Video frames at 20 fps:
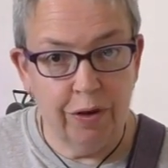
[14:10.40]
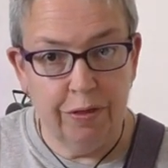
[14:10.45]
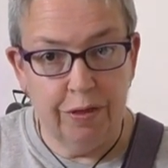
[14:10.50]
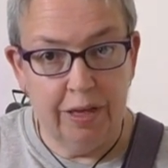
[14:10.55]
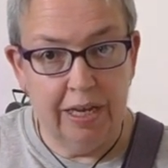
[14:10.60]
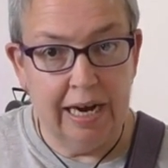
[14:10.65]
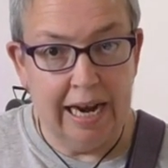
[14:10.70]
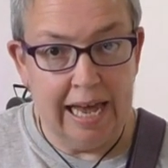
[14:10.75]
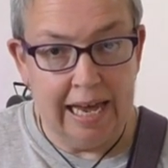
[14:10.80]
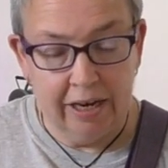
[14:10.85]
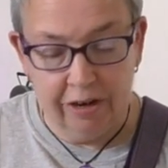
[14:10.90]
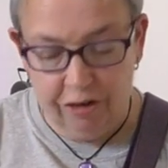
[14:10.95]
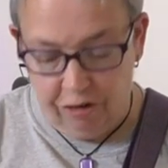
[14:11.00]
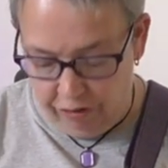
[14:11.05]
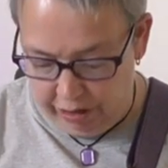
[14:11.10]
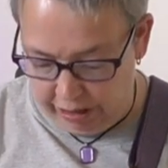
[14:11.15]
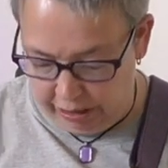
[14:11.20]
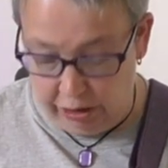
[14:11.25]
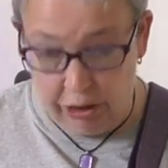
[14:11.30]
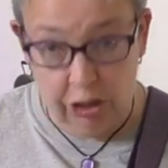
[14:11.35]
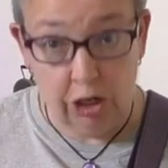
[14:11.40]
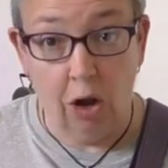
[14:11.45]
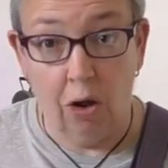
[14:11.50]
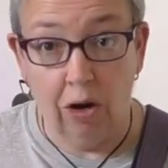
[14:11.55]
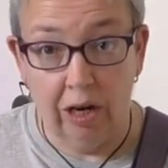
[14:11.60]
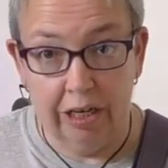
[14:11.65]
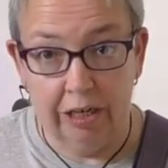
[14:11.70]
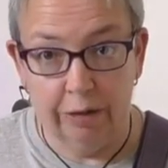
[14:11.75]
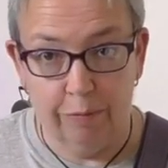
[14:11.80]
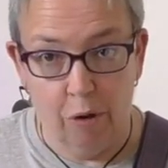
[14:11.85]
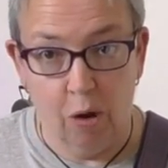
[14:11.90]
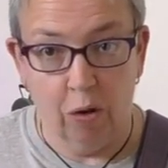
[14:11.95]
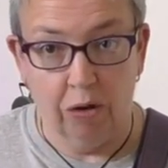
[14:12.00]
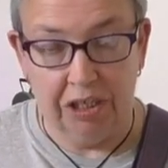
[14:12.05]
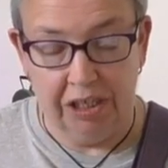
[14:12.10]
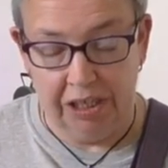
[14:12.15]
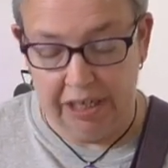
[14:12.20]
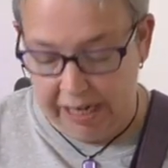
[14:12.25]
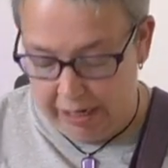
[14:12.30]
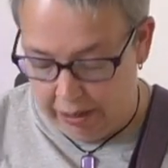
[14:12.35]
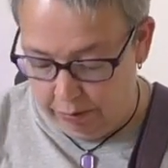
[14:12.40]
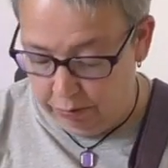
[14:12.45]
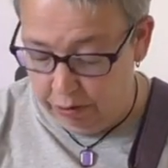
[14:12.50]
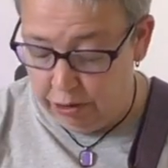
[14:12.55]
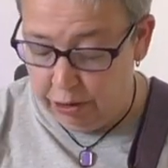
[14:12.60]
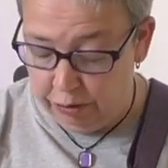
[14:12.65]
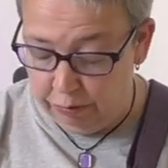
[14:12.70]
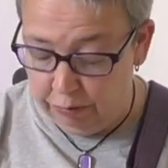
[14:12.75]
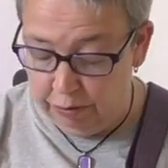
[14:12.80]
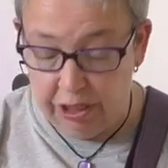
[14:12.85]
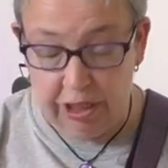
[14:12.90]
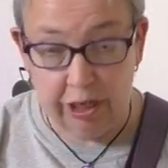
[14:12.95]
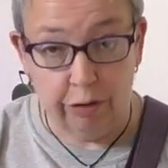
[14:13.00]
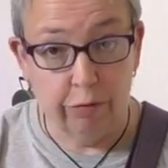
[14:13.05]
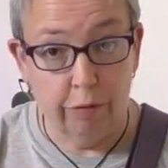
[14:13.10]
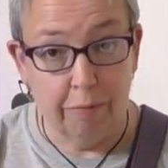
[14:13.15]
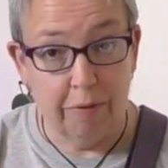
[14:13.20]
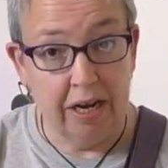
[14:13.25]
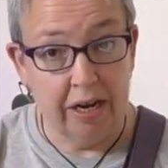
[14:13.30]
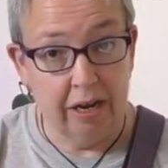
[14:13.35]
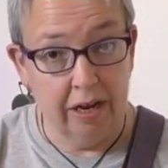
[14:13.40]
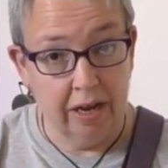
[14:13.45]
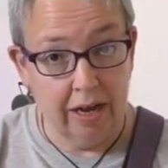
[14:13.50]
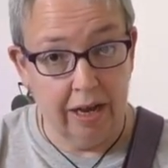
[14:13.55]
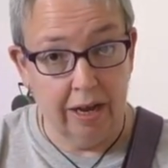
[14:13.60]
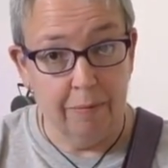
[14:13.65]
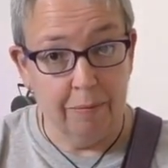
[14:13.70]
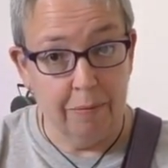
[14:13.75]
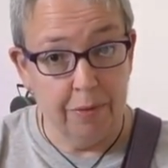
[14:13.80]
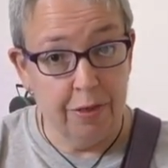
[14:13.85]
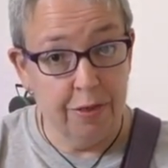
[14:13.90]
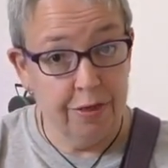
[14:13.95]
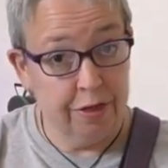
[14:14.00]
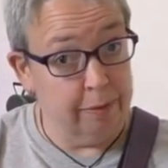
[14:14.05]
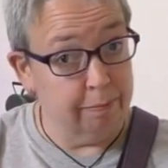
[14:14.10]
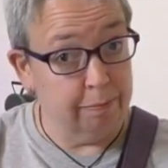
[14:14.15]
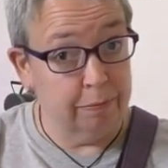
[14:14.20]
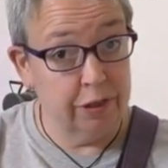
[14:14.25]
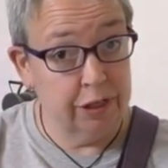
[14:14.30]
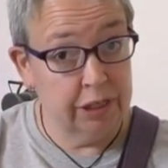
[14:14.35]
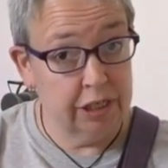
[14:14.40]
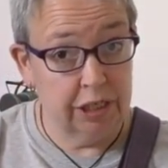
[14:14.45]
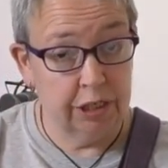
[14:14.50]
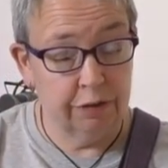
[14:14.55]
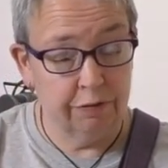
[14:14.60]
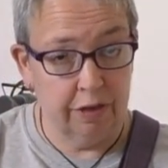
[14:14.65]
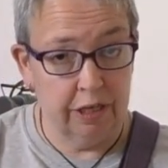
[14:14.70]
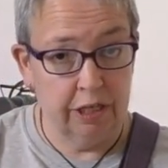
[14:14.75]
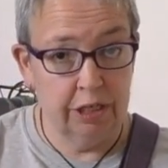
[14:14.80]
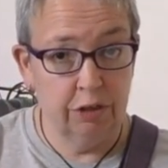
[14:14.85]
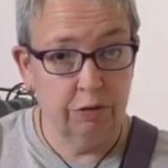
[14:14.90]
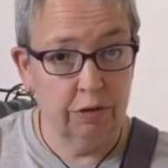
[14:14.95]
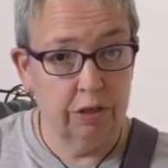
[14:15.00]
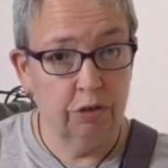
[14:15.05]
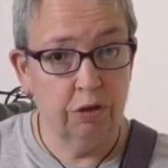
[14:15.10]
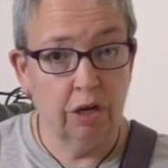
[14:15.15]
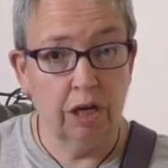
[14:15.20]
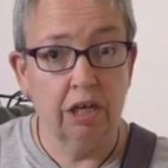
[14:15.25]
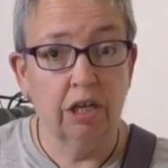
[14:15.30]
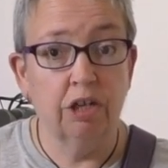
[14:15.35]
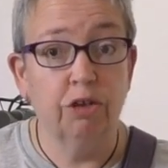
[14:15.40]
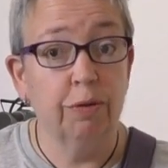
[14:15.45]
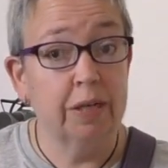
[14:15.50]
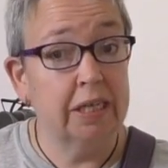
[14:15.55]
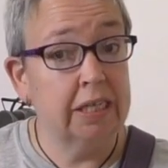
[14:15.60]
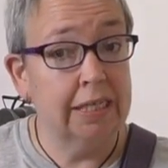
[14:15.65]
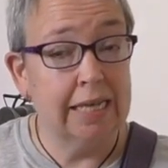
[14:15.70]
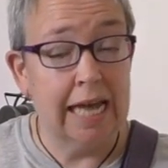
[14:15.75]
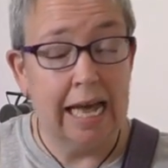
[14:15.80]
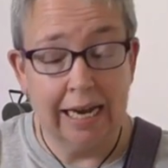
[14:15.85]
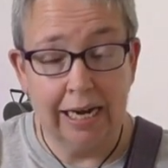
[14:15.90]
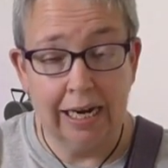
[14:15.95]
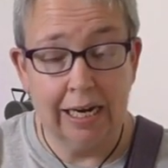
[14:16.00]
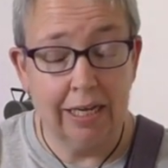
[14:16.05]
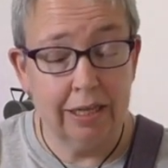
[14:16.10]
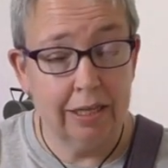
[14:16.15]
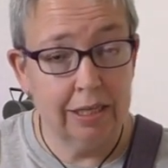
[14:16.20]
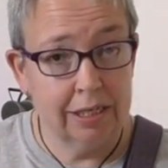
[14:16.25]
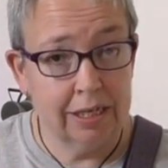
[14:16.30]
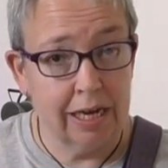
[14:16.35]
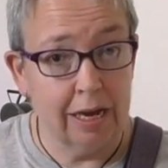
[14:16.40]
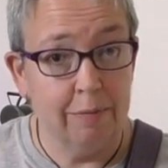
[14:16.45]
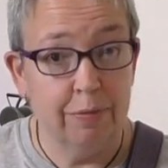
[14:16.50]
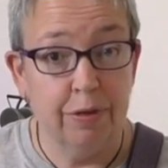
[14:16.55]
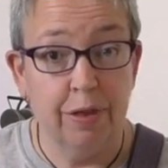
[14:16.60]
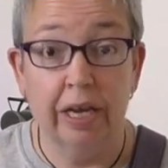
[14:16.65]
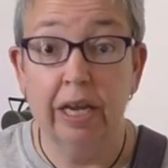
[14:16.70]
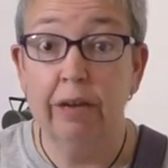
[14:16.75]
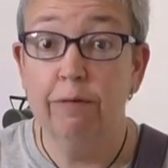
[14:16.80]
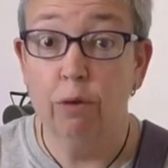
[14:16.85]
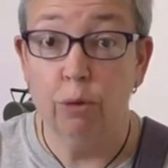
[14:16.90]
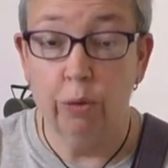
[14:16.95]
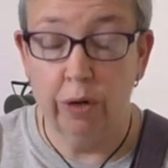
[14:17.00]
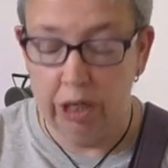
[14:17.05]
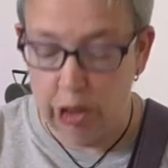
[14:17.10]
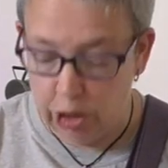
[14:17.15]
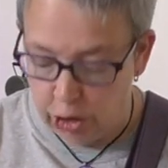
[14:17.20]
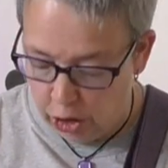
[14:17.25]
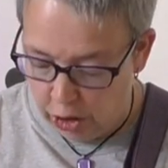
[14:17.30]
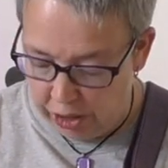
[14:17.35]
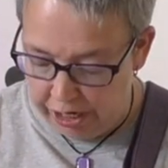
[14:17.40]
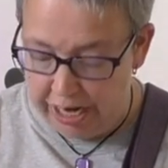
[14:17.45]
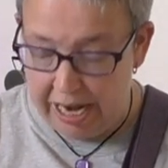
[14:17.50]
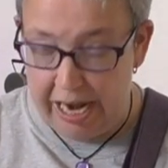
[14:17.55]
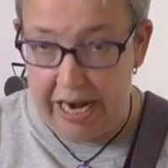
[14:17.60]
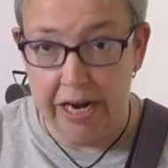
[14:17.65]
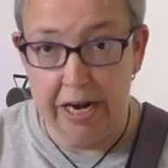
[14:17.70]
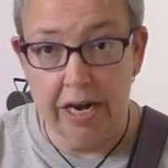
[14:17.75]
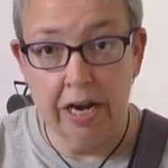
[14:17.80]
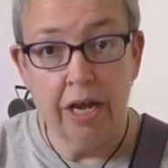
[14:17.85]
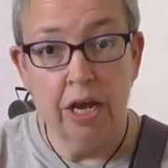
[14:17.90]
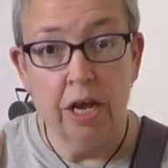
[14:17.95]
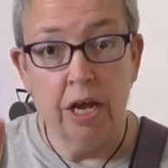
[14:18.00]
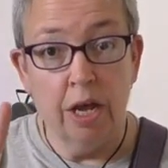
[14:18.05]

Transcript: with the electric solid body now, so you can see where my thumb sits for this one. So I'm going to do exactly the same thing if you want to join in.